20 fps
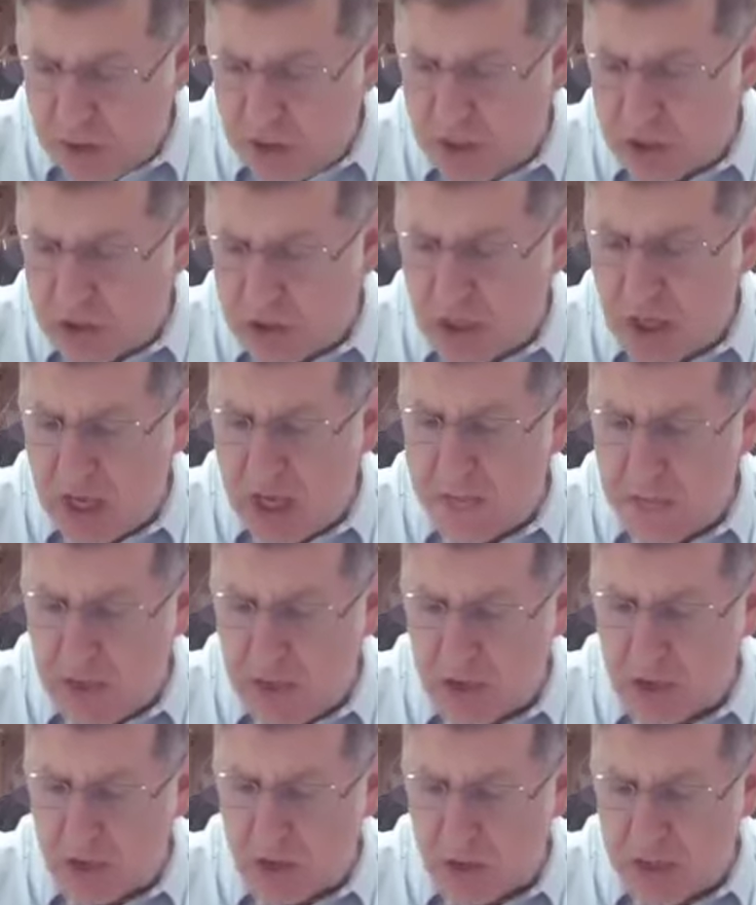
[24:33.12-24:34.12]
is a
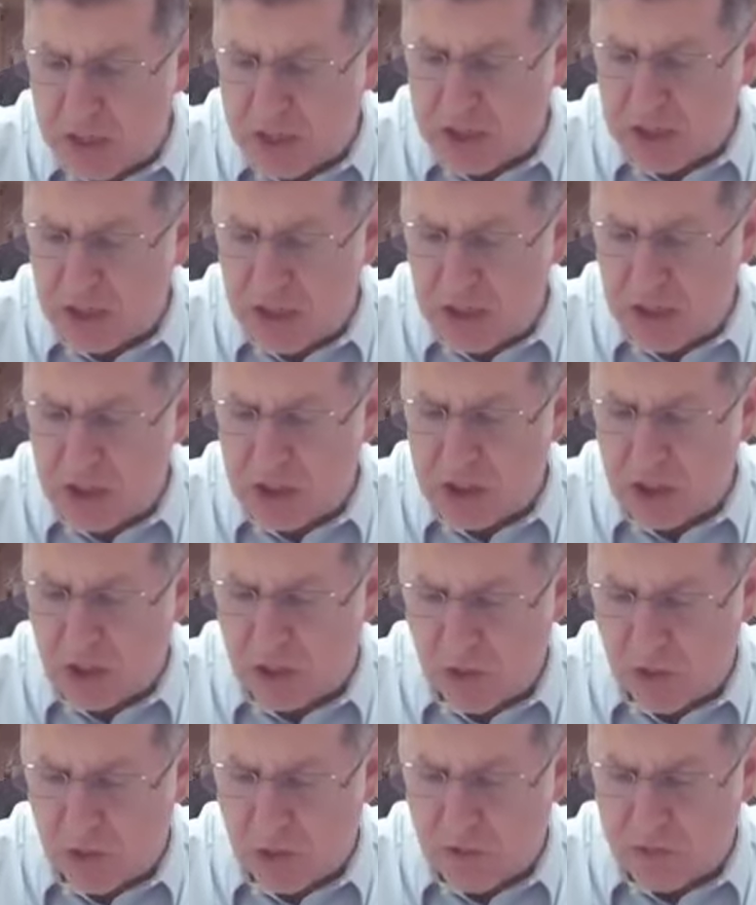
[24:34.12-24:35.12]
mincha that's an
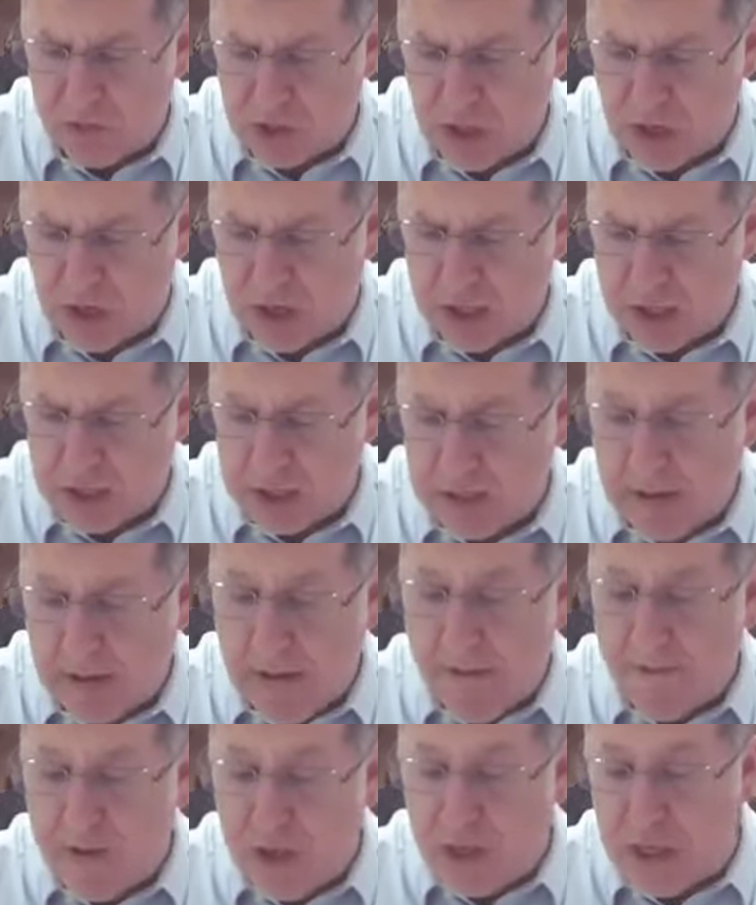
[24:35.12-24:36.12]
isaron of size.
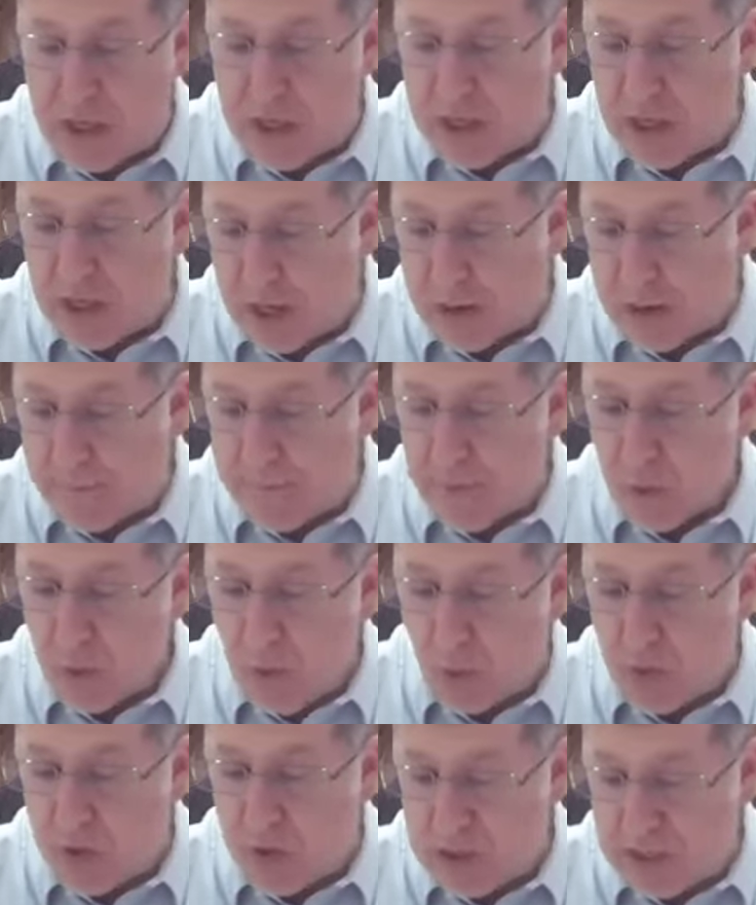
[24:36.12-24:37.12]
V'idach.
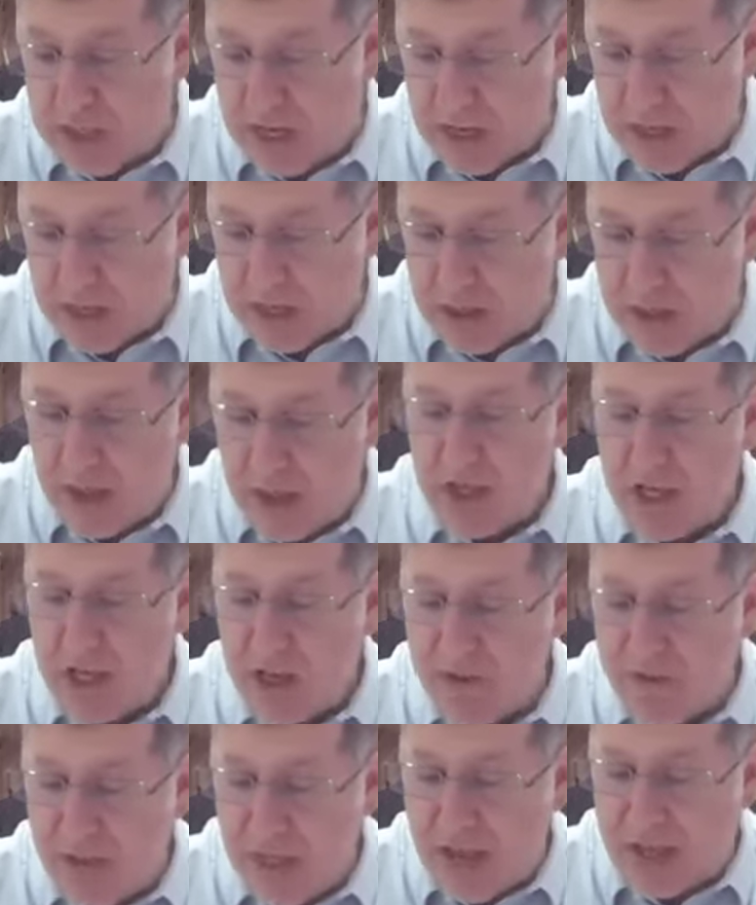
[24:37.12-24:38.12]
Well, 1 second.
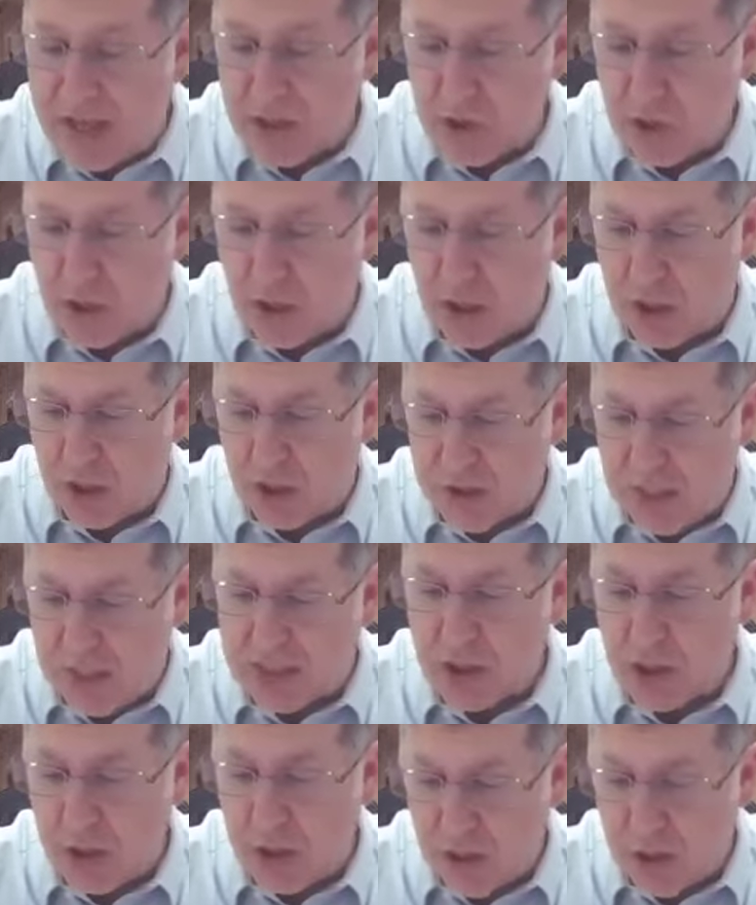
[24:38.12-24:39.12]
If that's
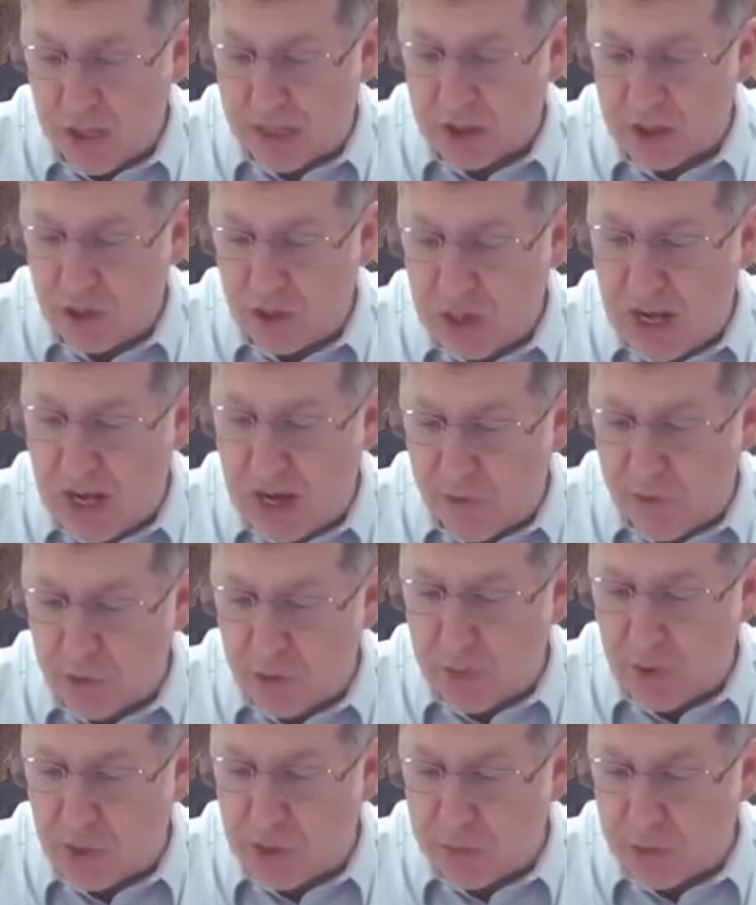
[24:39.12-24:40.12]
in a lesson that
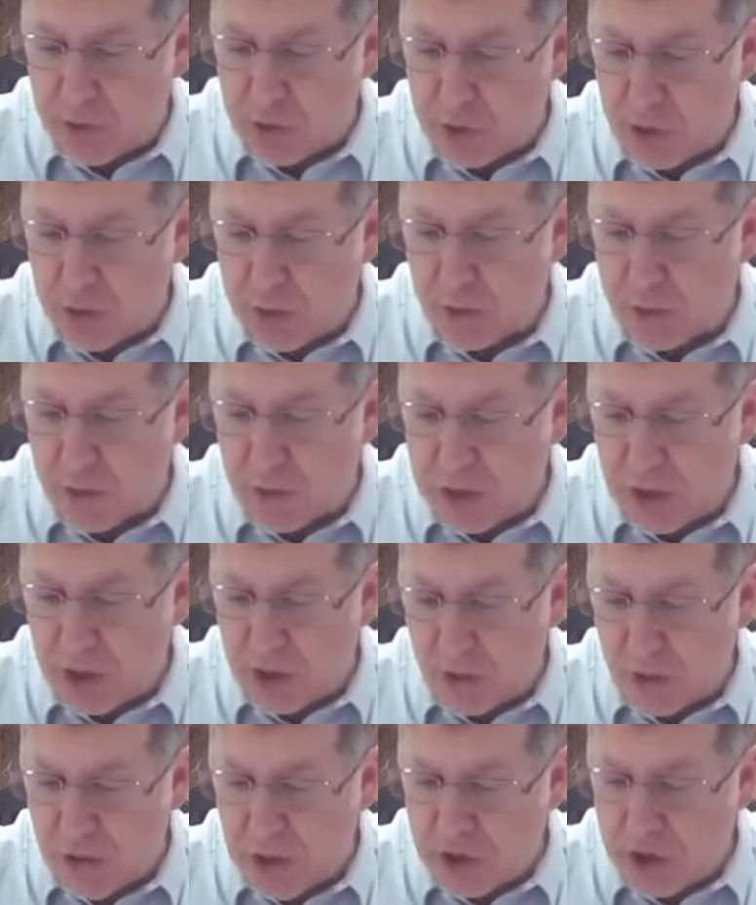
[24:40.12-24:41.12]
everybody presumably
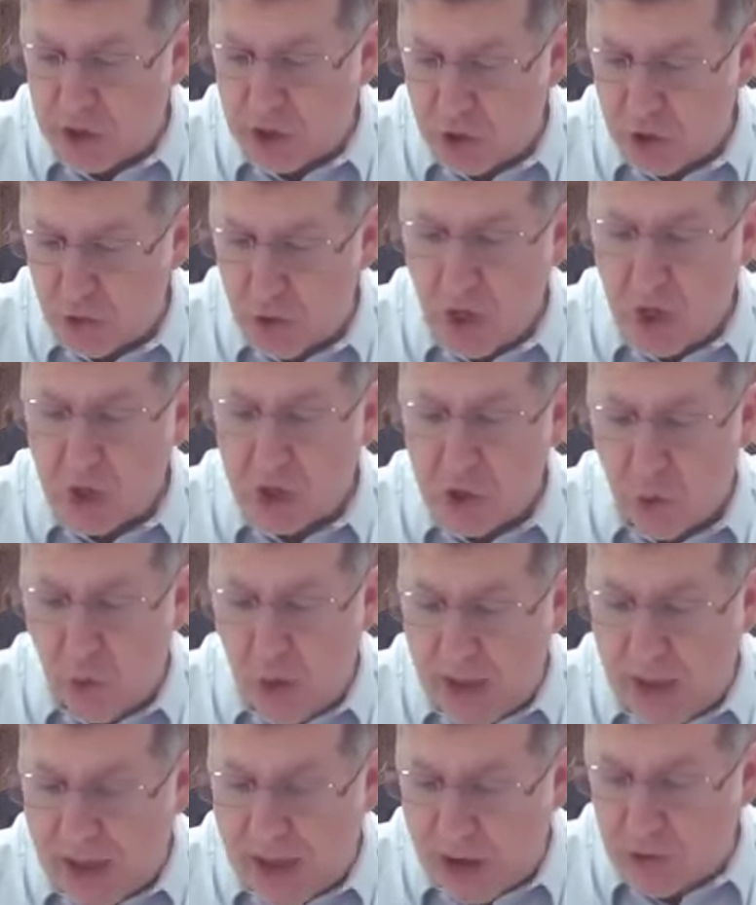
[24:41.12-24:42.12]
agrees to. So
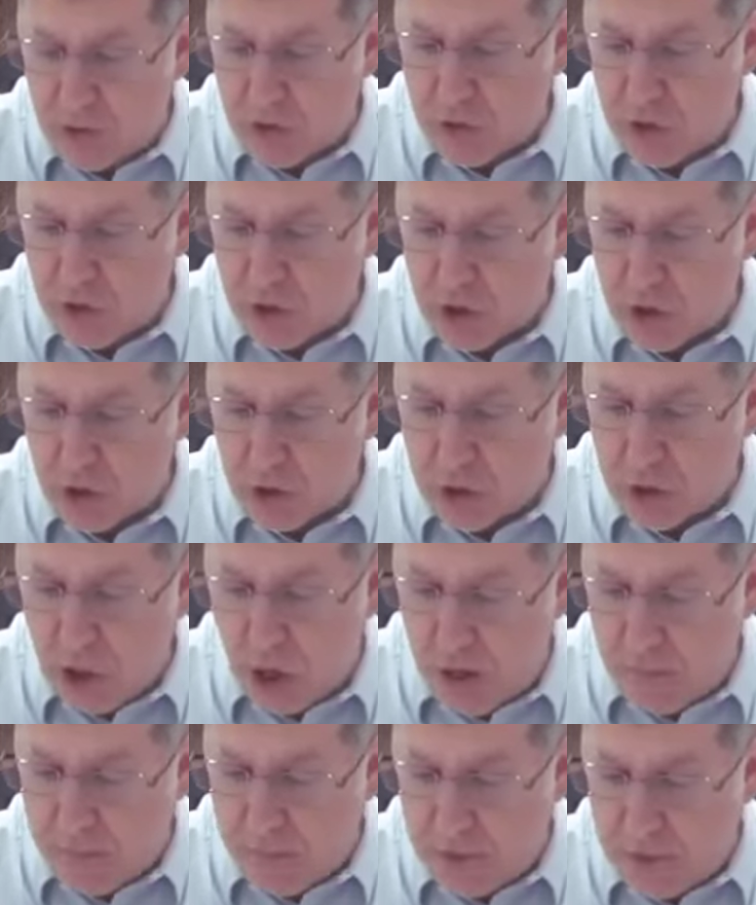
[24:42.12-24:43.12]
how do the
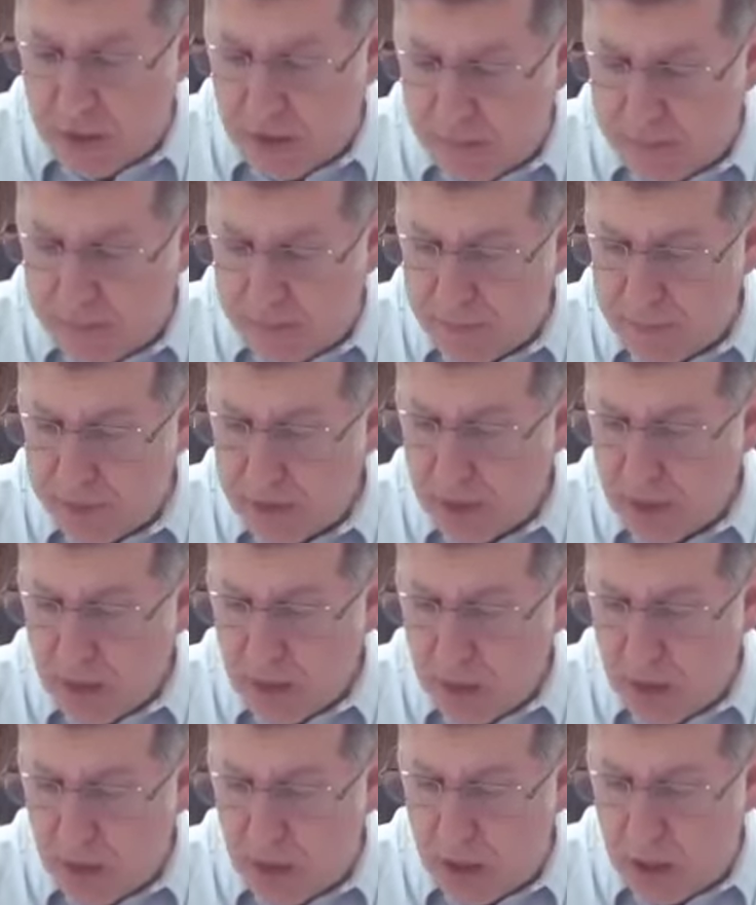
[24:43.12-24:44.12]
Chachamim
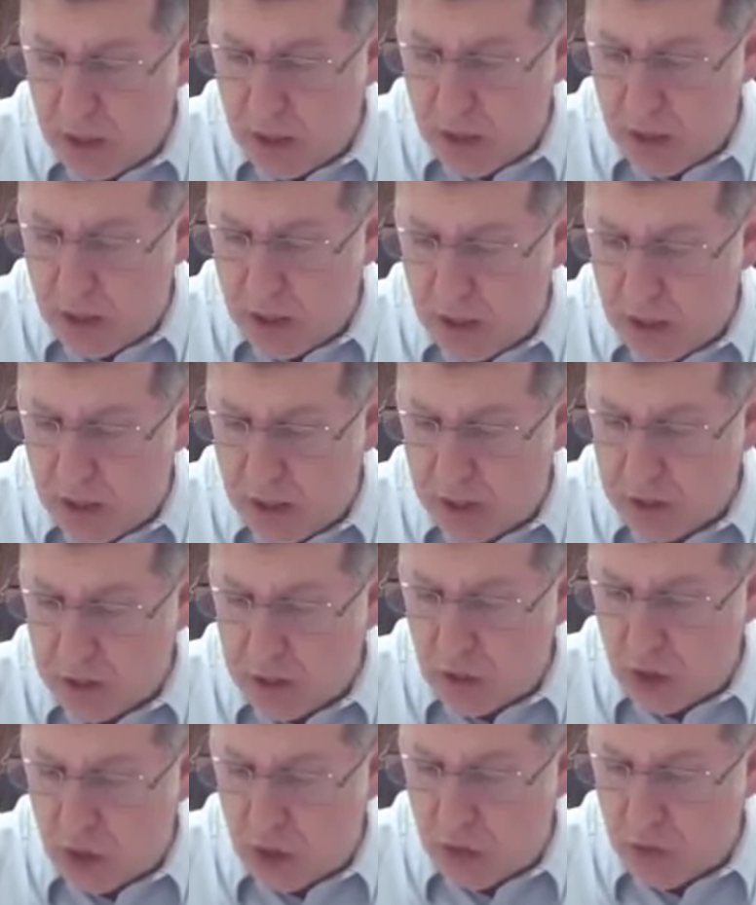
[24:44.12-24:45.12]

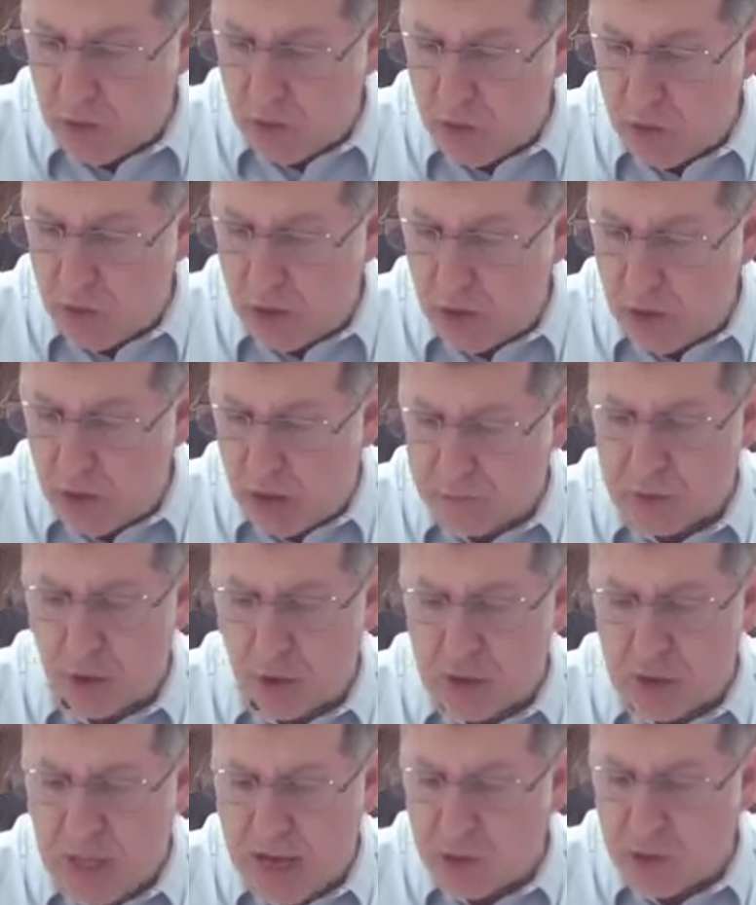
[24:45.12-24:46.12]
I'm
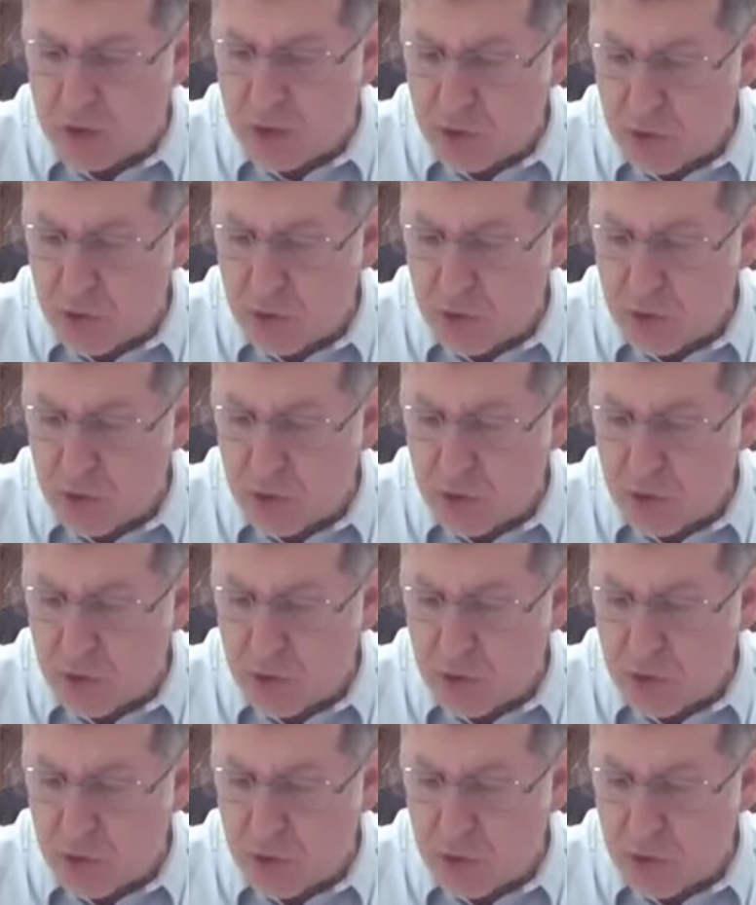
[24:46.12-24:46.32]
sorry,